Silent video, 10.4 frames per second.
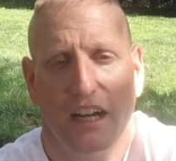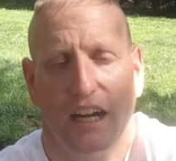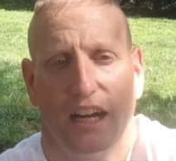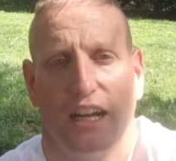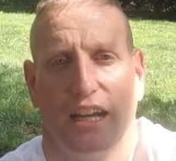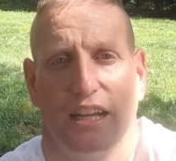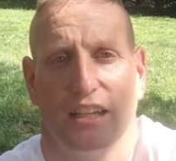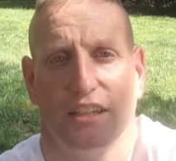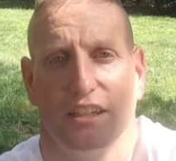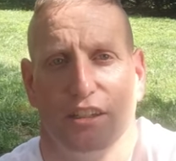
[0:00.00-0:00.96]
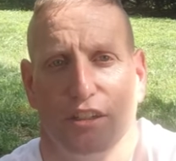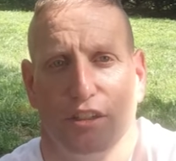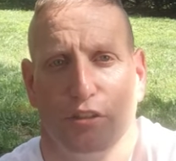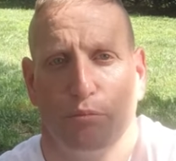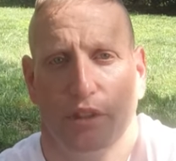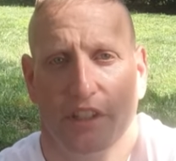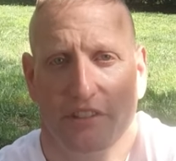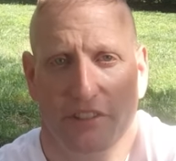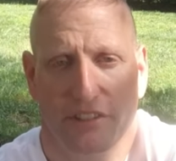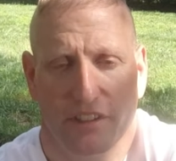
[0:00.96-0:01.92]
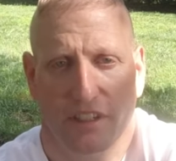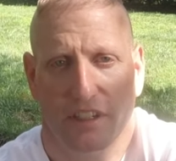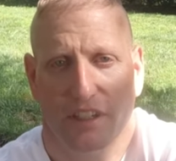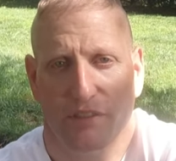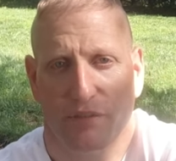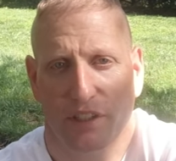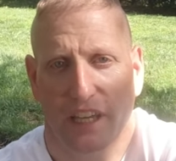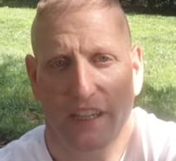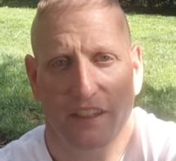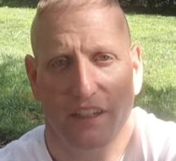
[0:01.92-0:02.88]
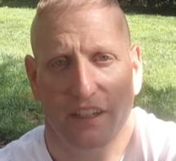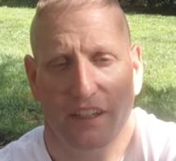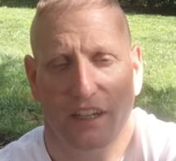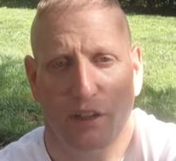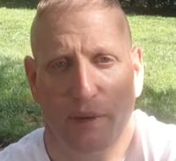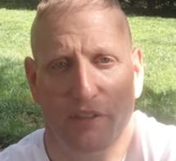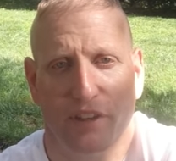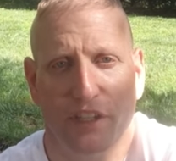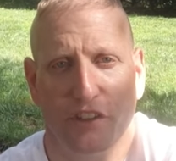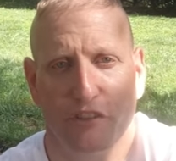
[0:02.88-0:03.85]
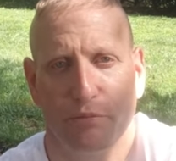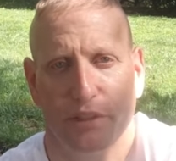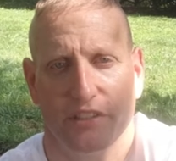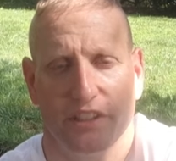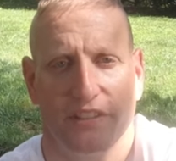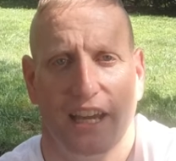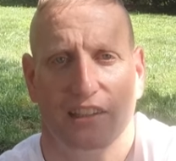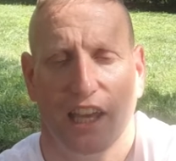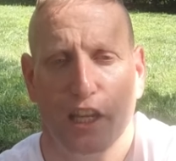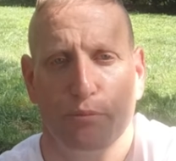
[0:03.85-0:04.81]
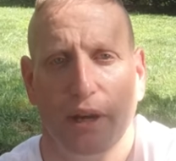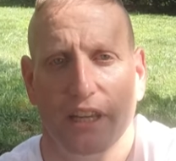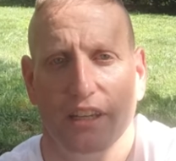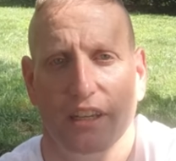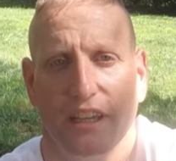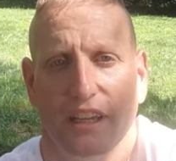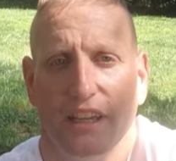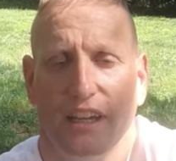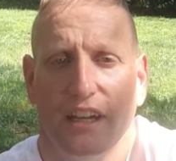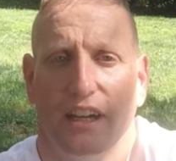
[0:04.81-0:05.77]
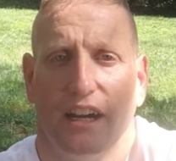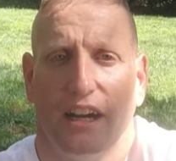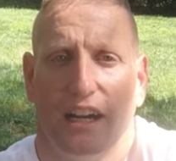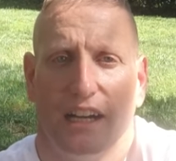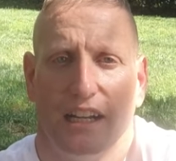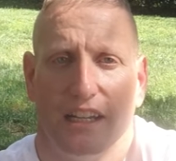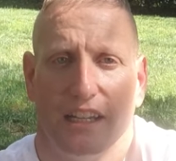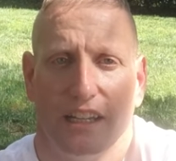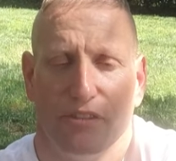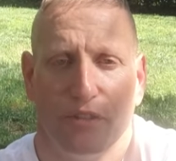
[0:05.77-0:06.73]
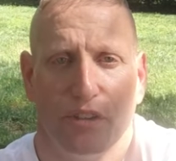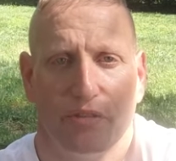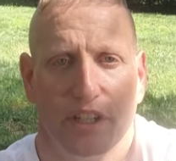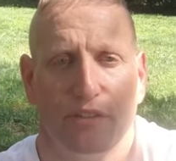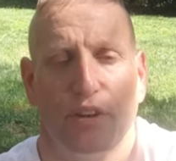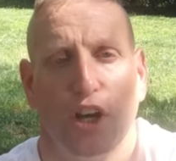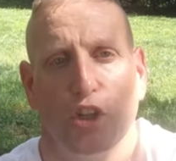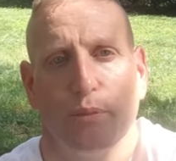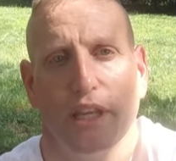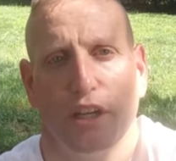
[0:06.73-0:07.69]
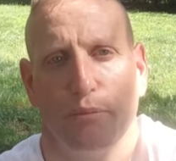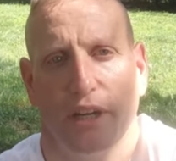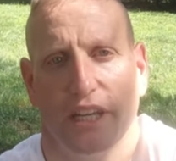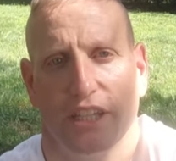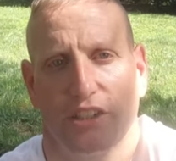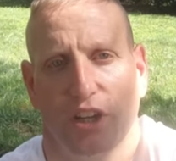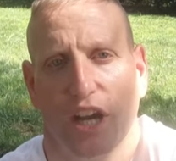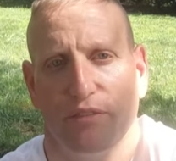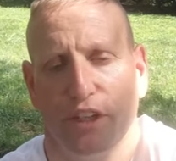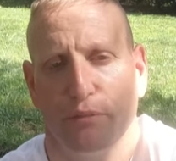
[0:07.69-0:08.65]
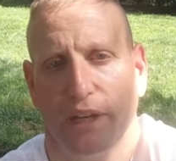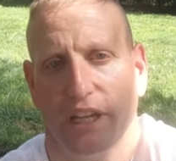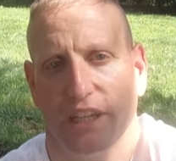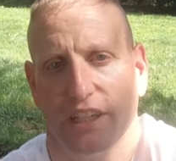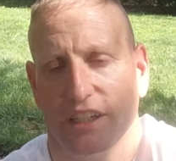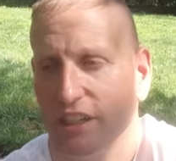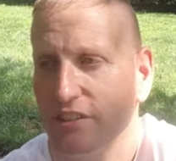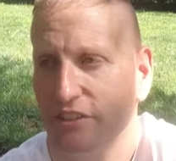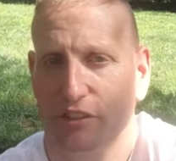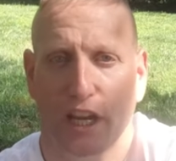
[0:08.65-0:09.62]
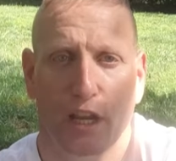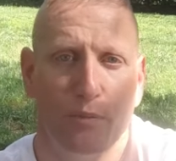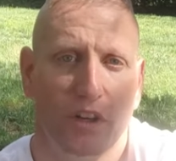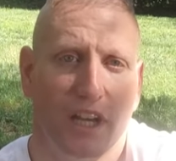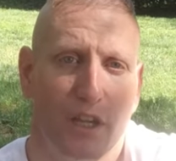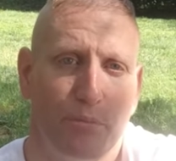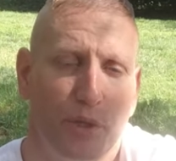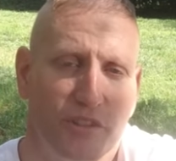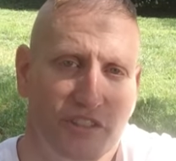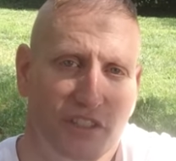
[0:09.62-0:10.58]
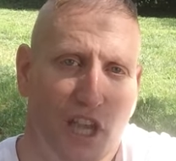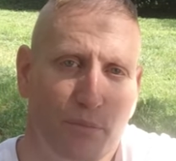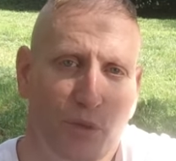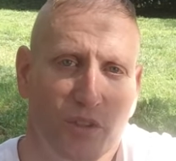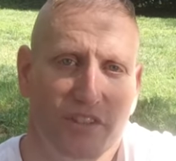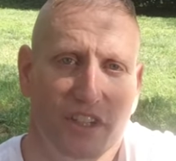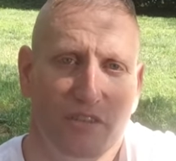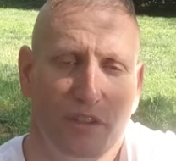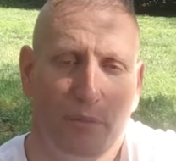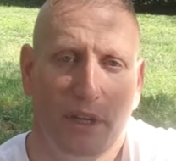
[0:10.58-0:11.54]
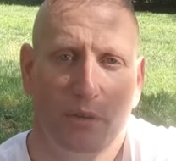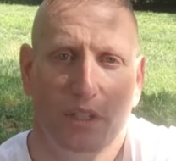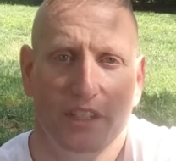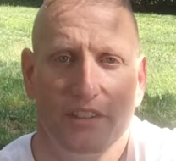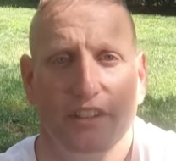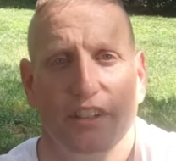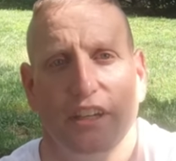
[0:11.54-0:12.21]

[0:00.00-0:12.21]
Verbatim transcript: Uh, please, if you like my videos, please hit that like button uh, and feel free to follow me on my Strava and my Instagram, where I post a lot more stuff on my runs.